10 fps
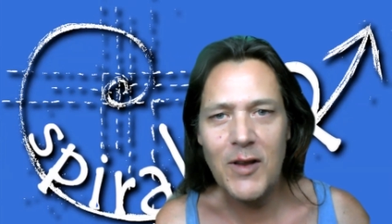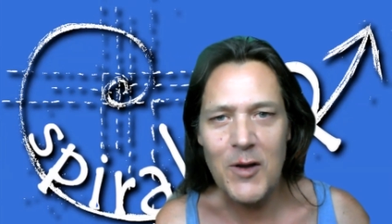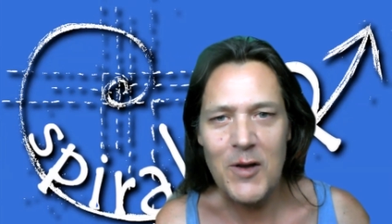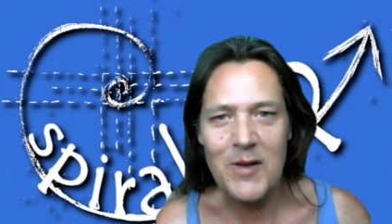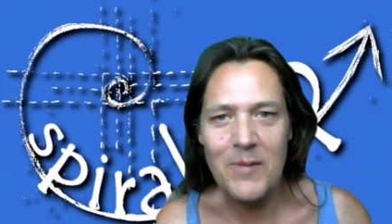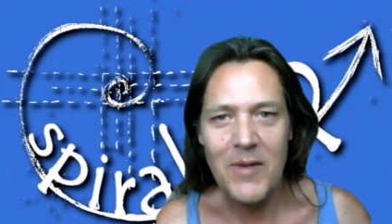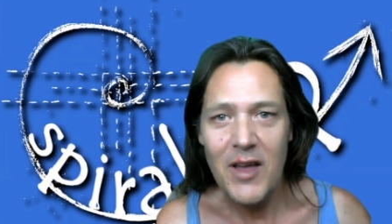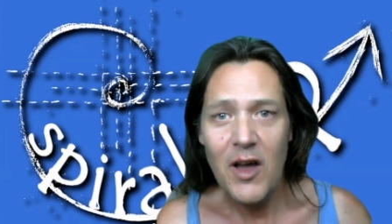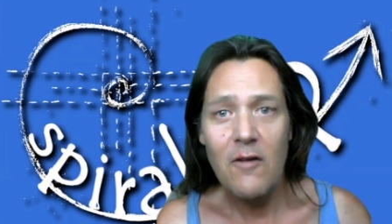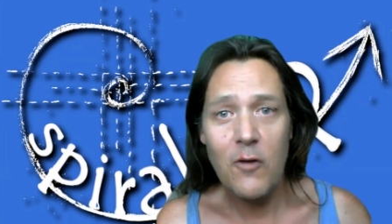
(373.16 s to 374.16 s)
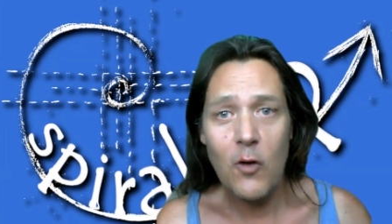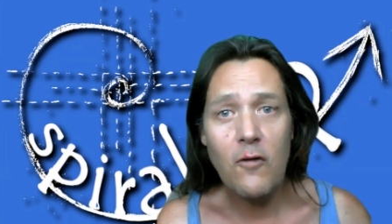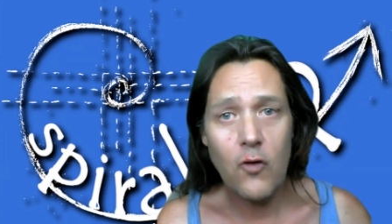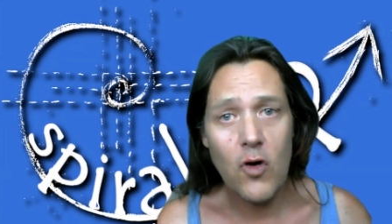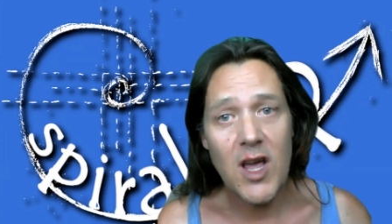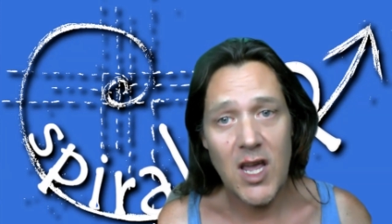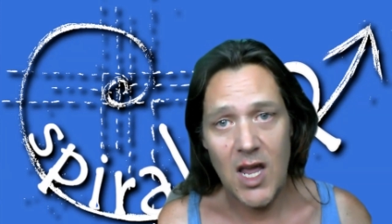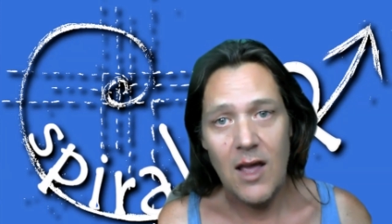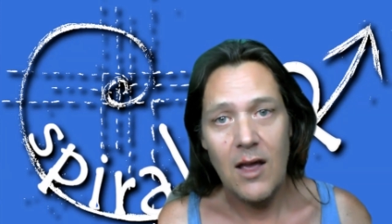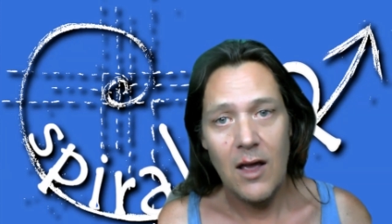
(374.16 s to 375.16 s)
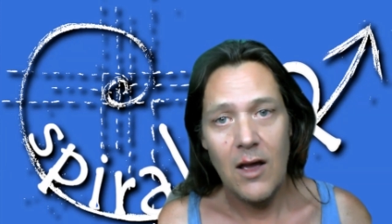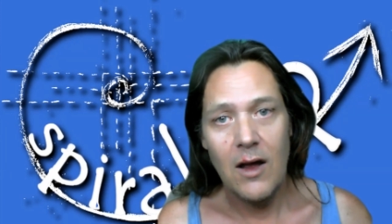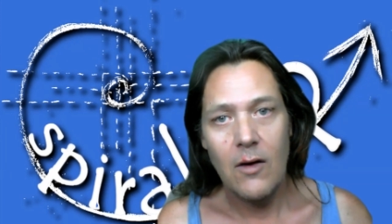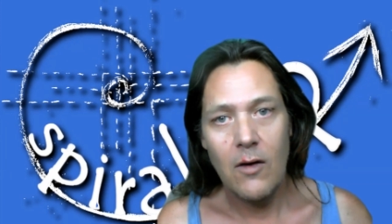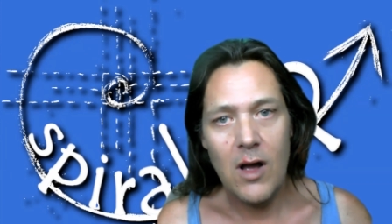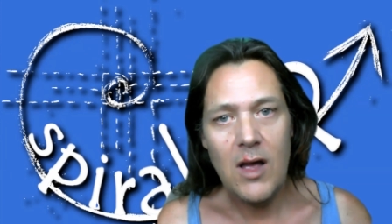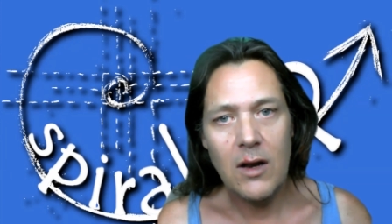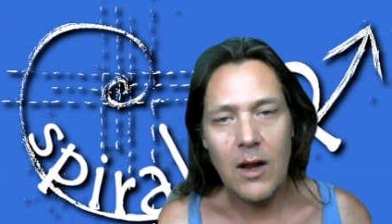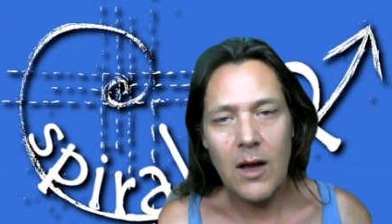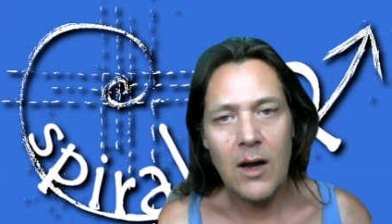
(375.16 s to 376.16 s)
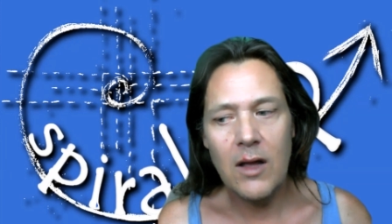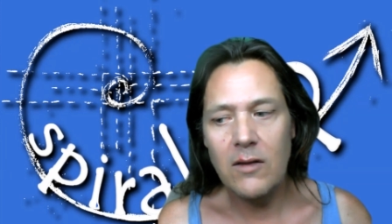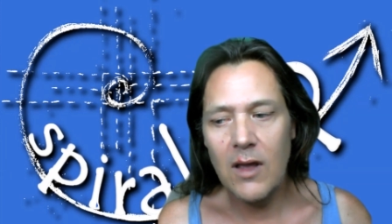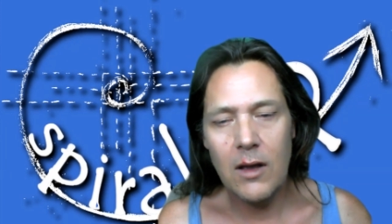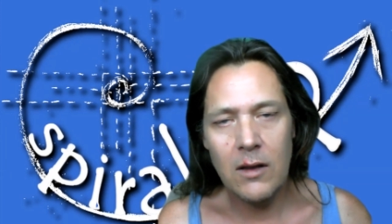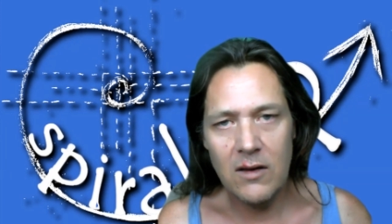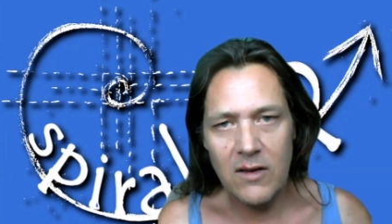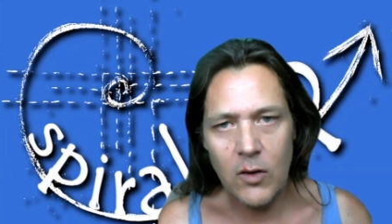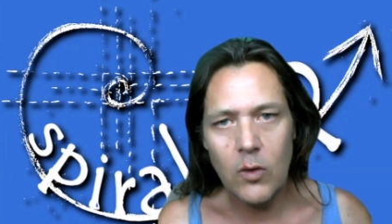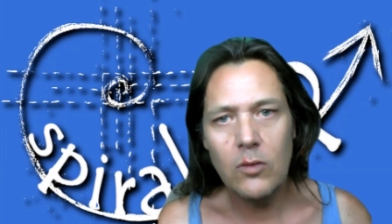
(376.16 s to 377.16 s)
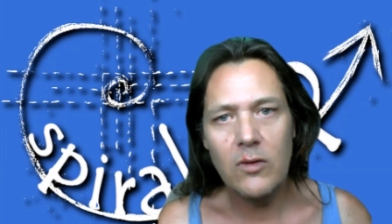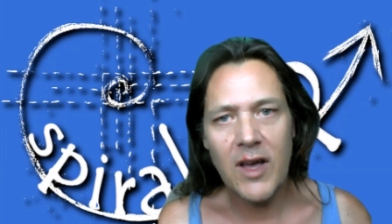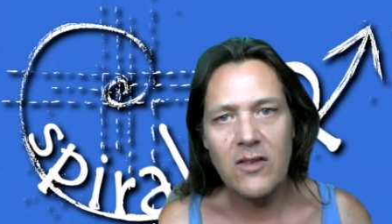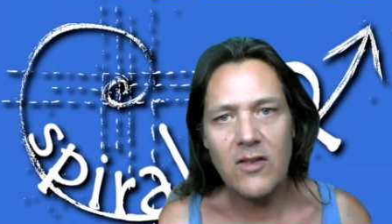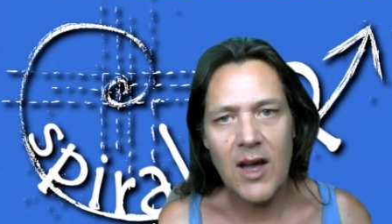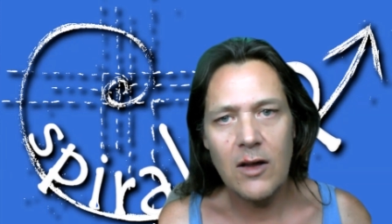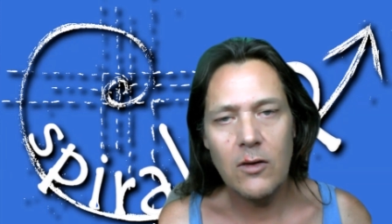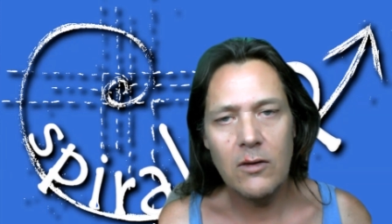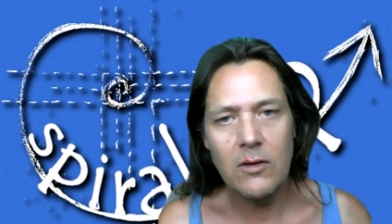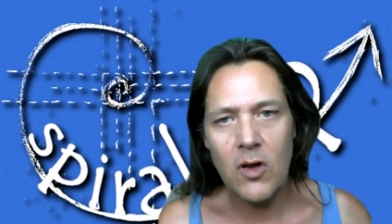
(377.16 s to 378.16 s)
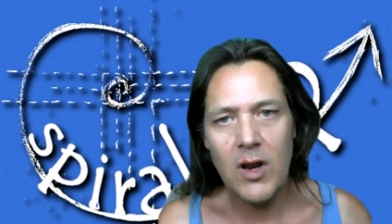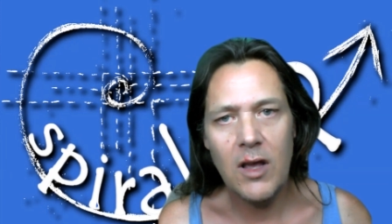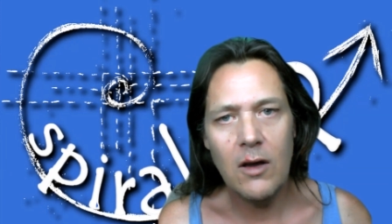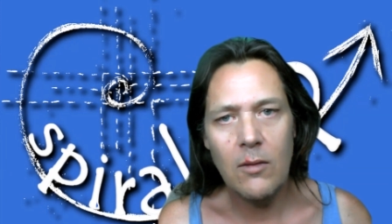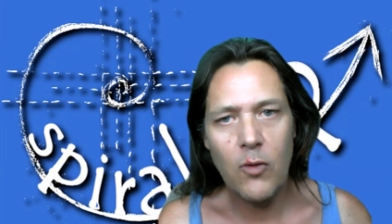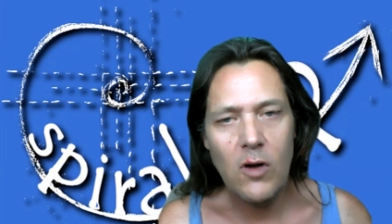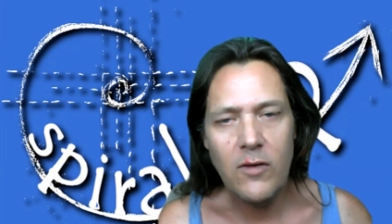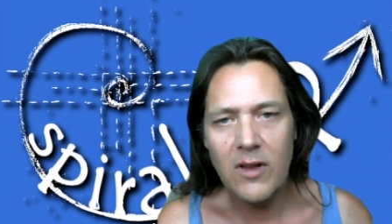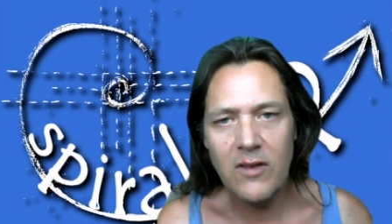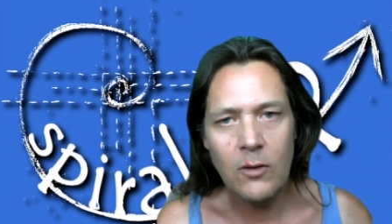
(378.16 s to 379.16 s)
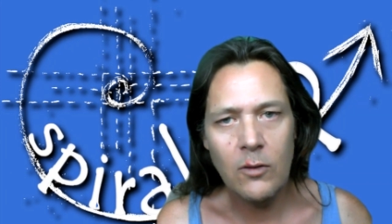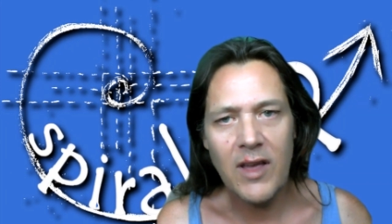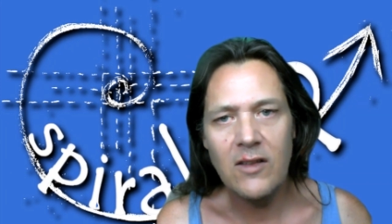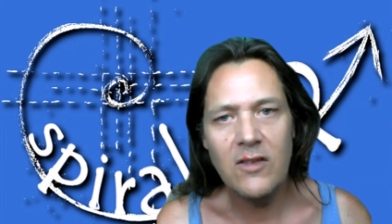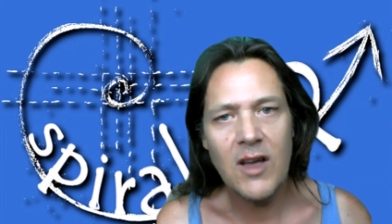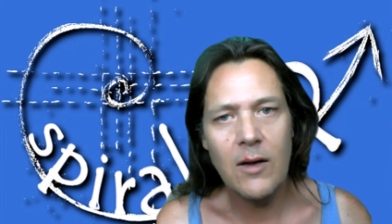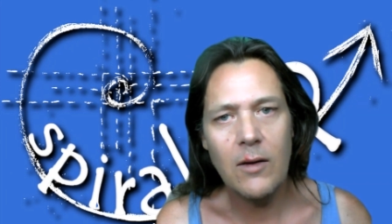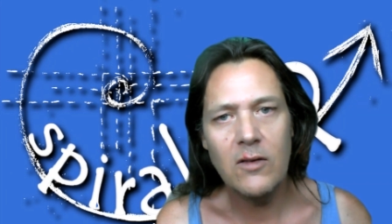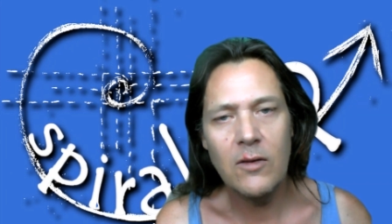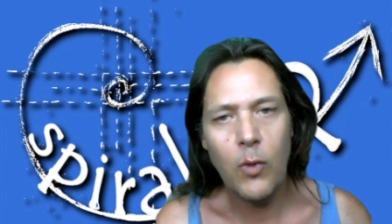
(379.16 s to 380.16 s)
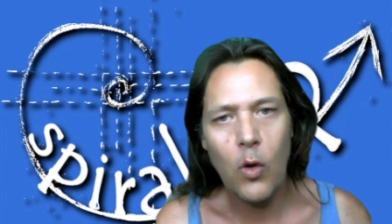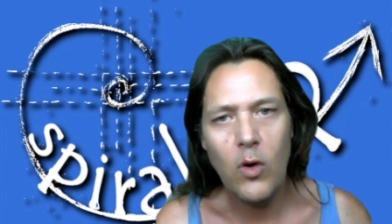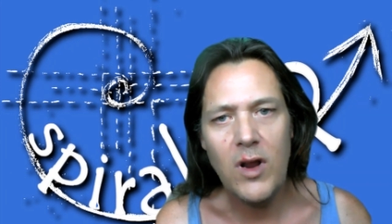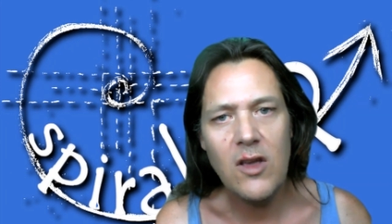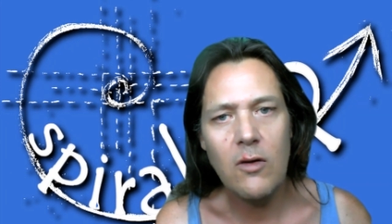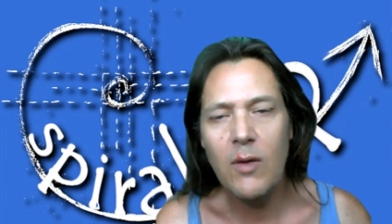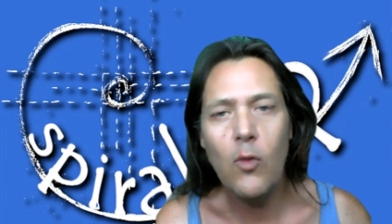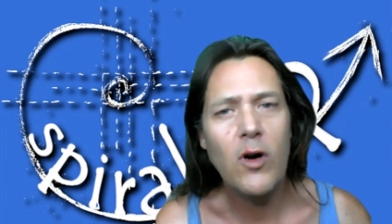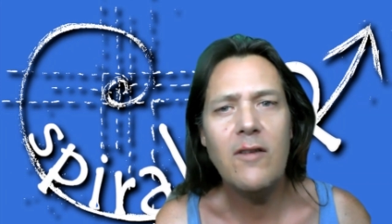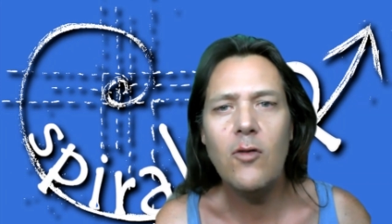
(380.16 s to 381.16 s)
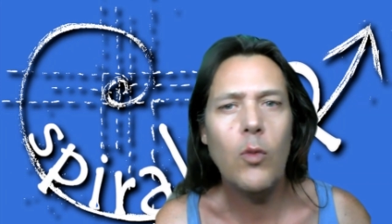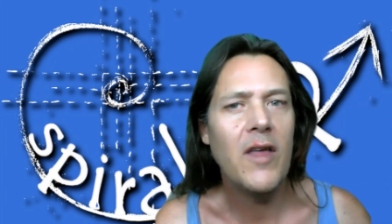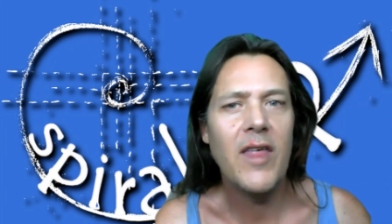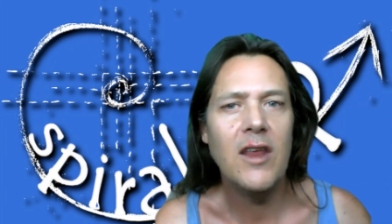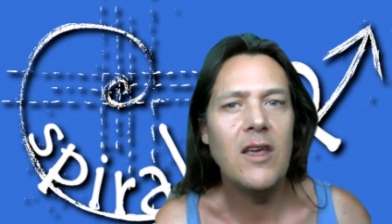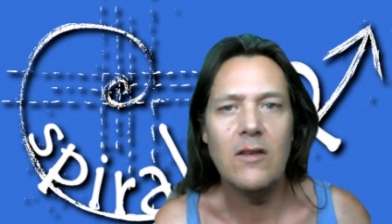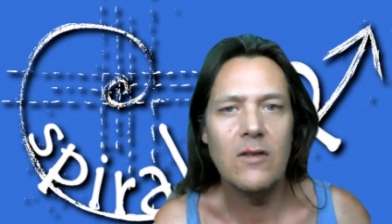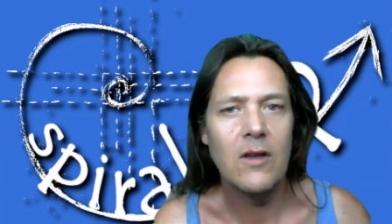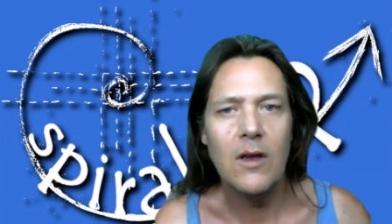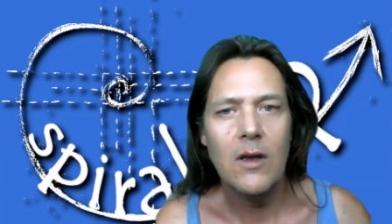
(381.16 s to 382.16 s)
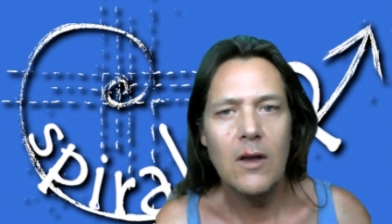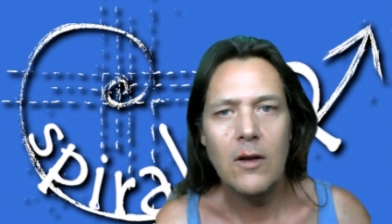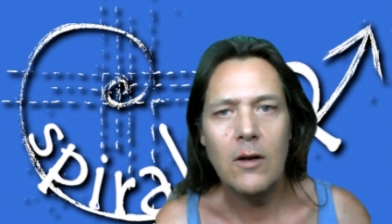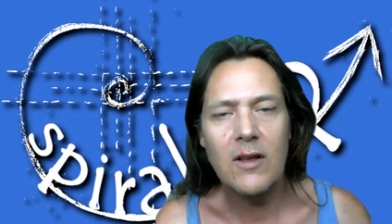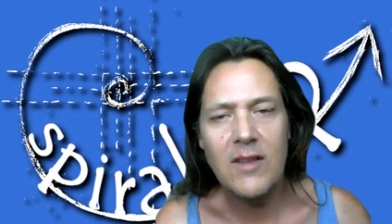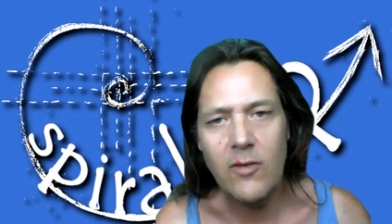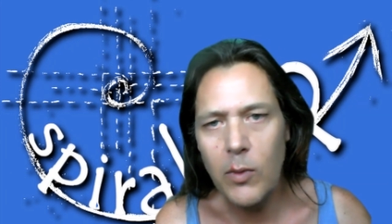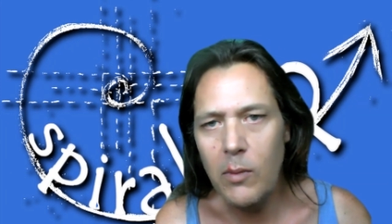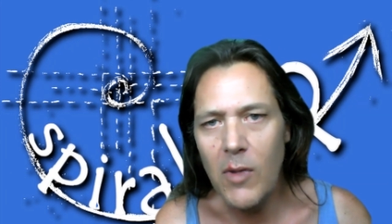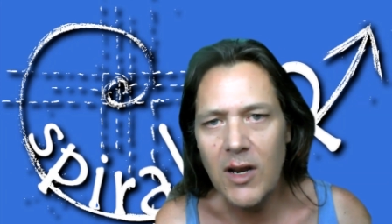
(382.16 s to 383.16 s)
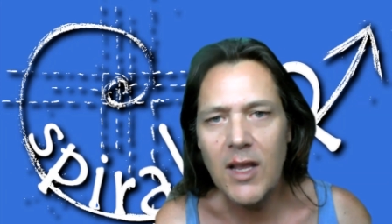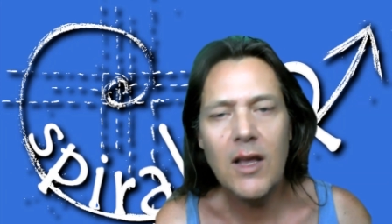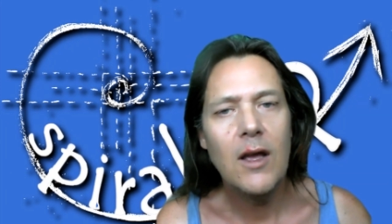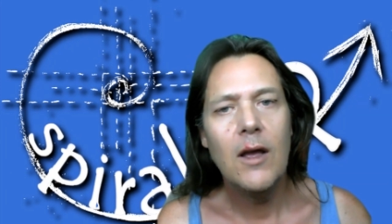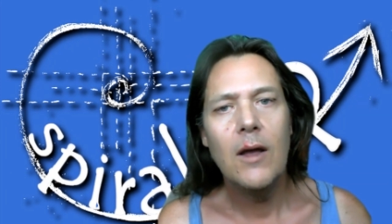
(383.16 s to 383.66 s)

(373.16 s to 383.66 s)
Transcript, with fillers: do them for free, right? Uh, and until they start turning a profit, until they can start supporting you in whatever way that is. Now, it doesn't have to be money.